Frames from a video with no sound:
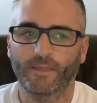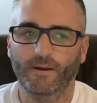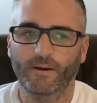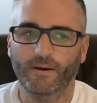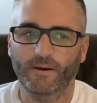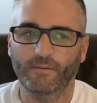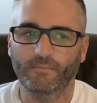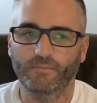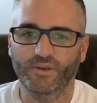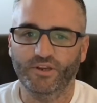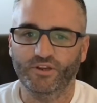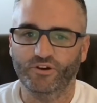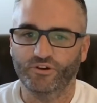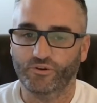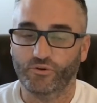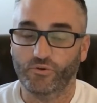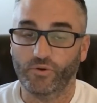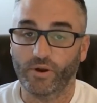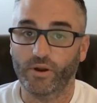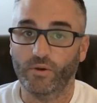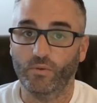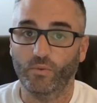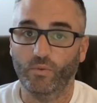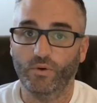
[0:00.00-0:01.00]

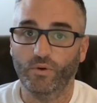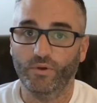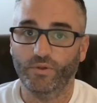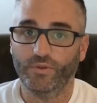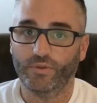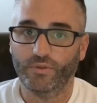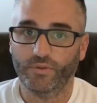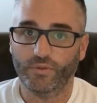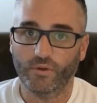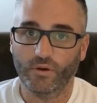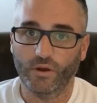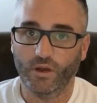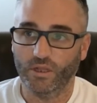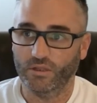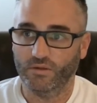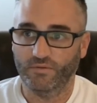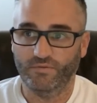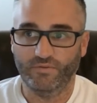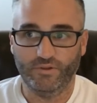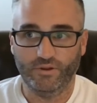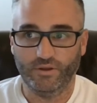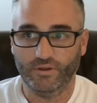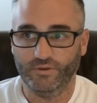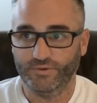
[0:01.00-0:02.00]
integrate with all of
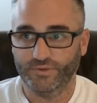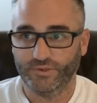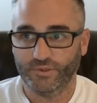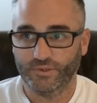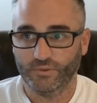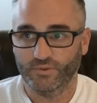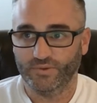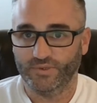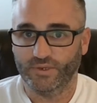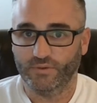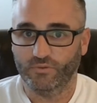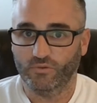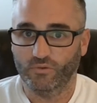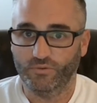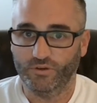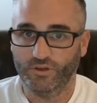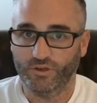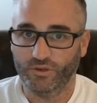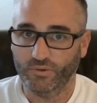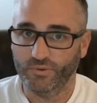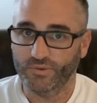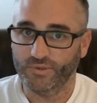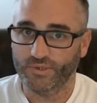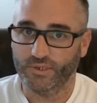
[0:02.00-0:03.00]
the other tools that we'll be
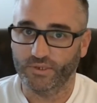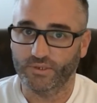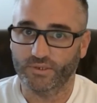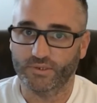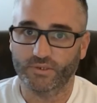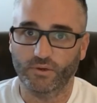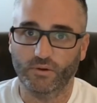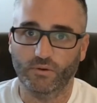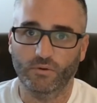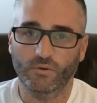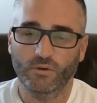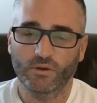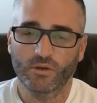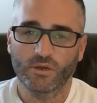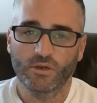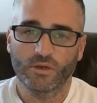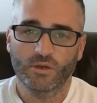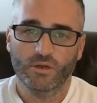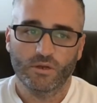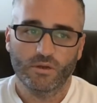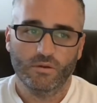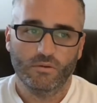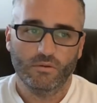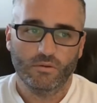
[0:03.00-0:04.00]
using. So
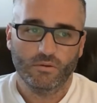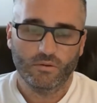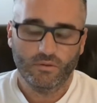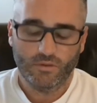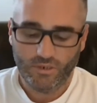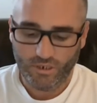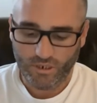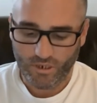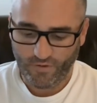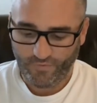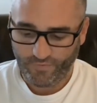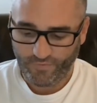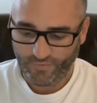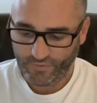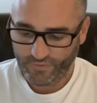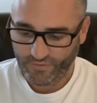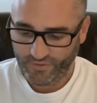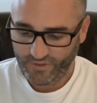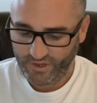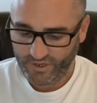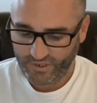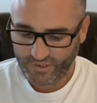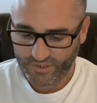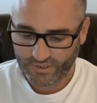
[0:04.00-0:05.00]
for
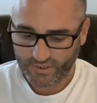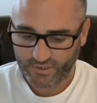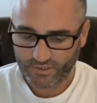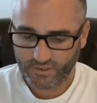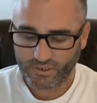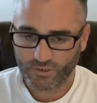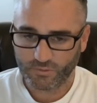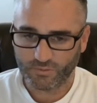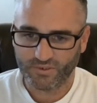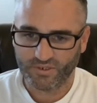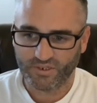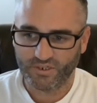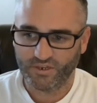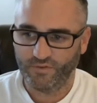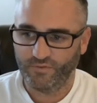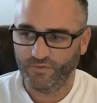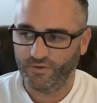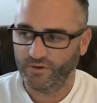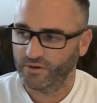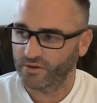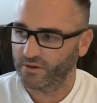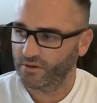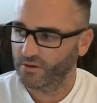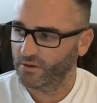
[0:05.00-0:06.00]
this
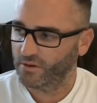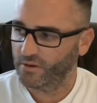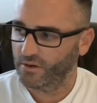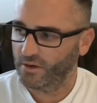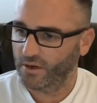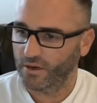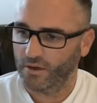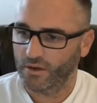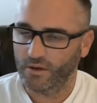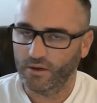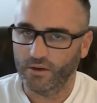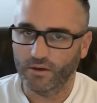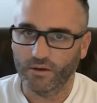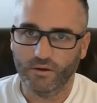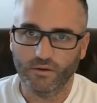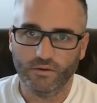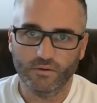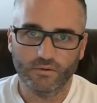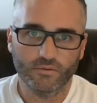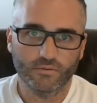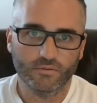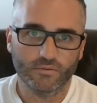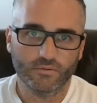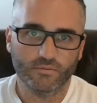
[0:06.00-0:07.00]
specific
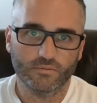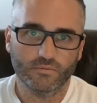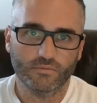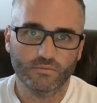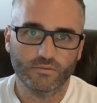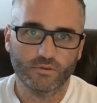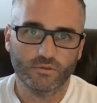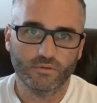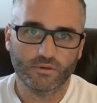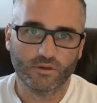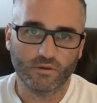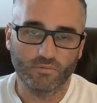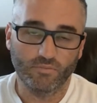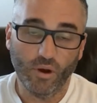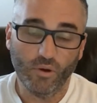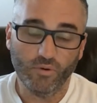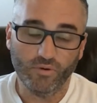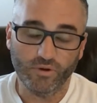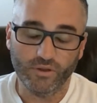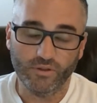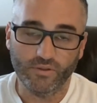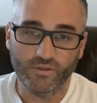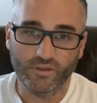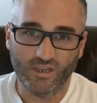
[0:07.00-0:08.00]

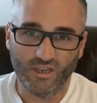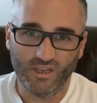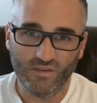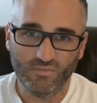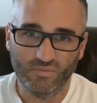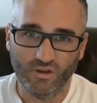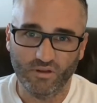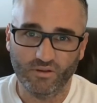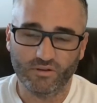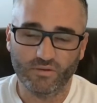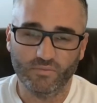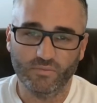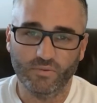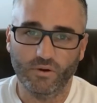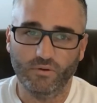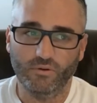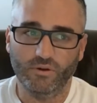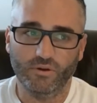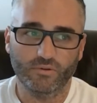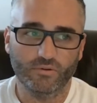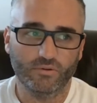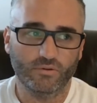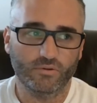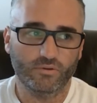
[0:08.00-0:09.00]
component, the email component,
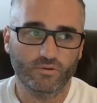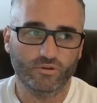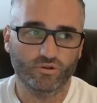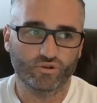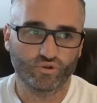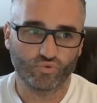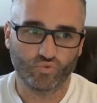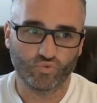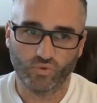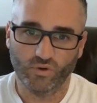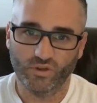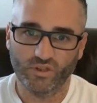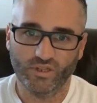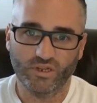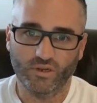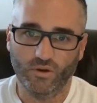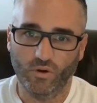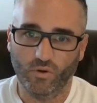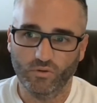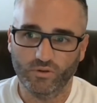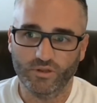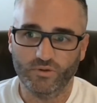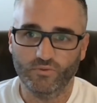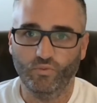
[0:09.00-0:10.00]
there's really
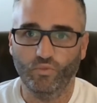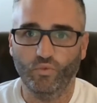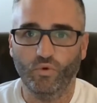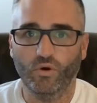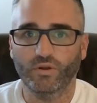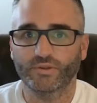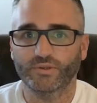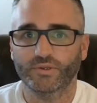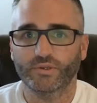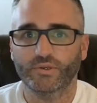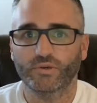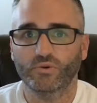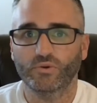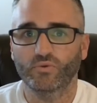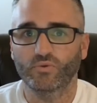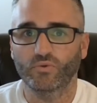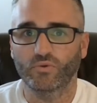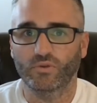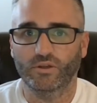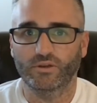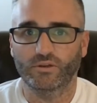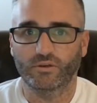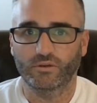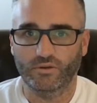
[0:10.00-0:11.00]
only one tool that
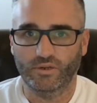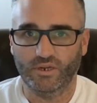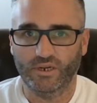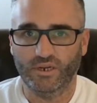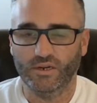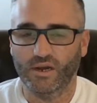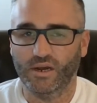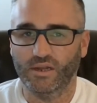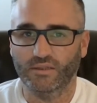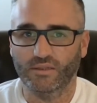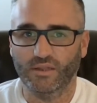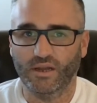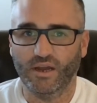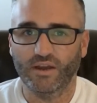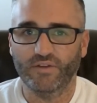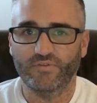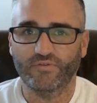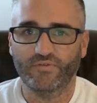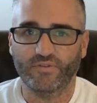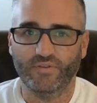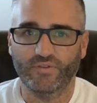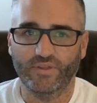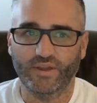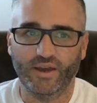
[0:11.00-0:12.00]
you need online for
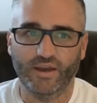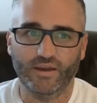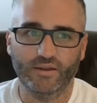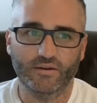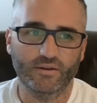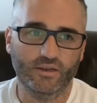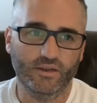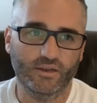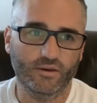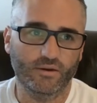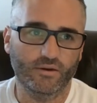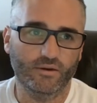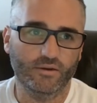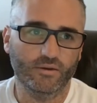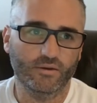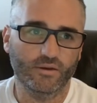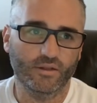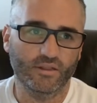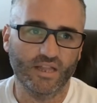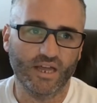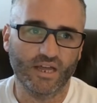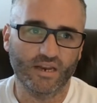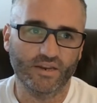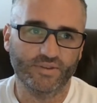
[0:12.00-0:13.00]
that. And a
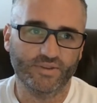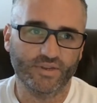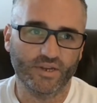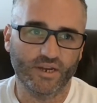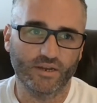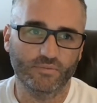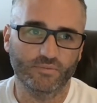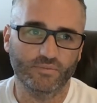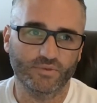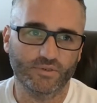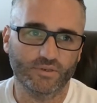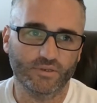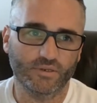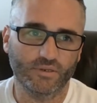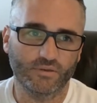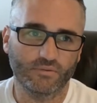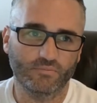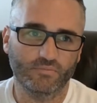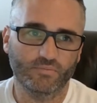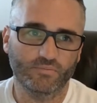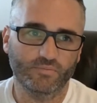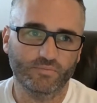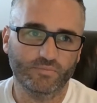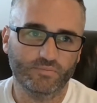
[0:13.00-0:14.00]
lot of times
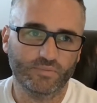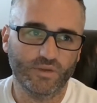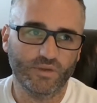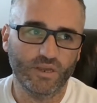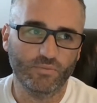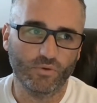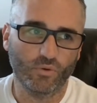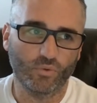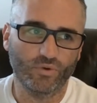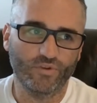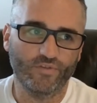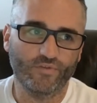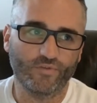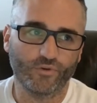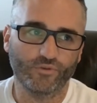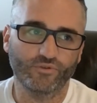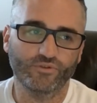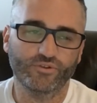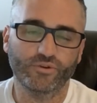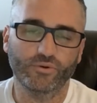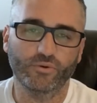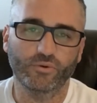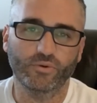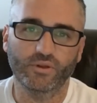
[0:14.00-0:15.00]
people refer
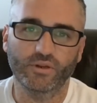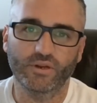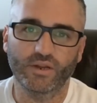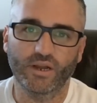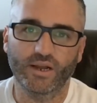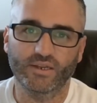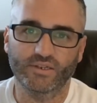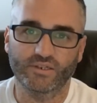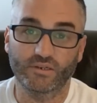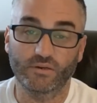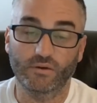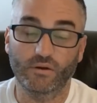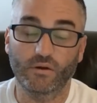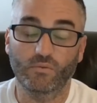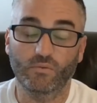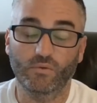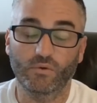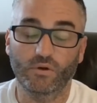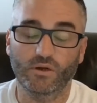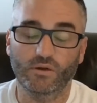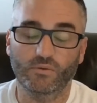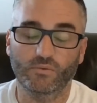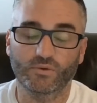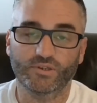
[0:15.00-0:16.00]
to it as
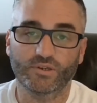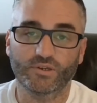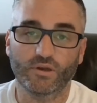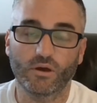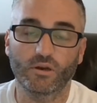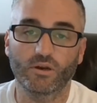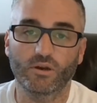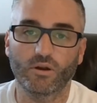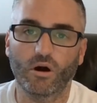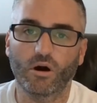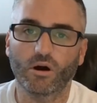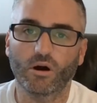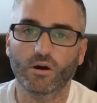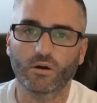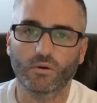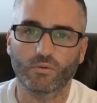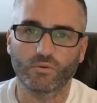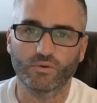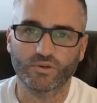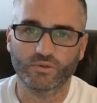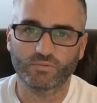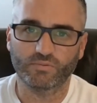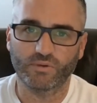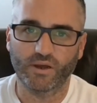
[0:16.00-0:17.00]
what's called an
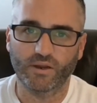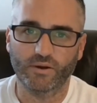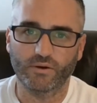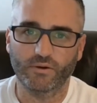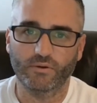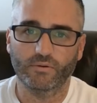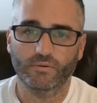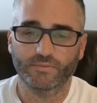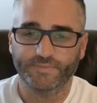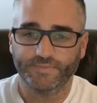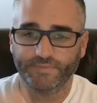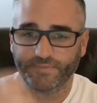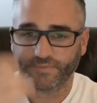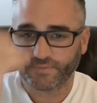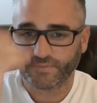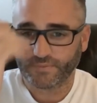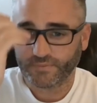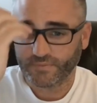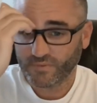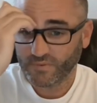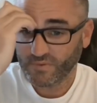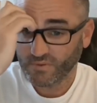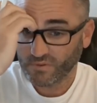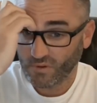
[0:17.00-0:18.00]
autoresponder,
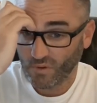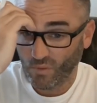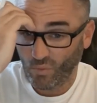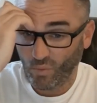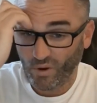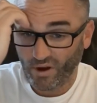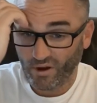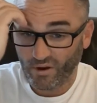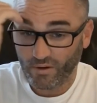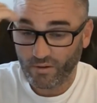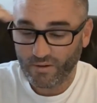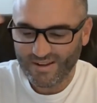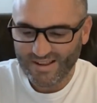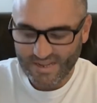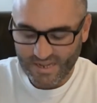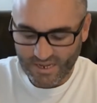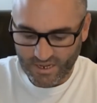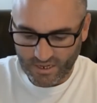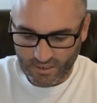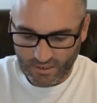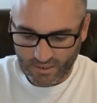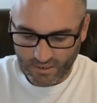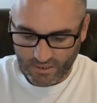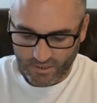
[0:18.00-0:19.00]
where
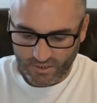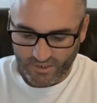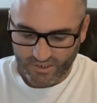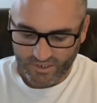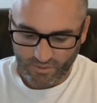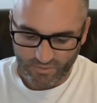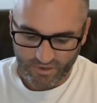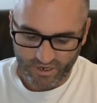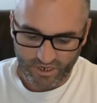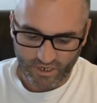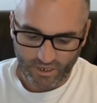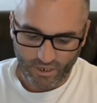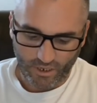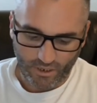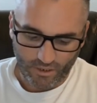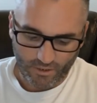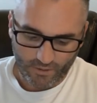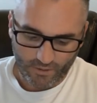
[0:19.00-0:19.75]
somebody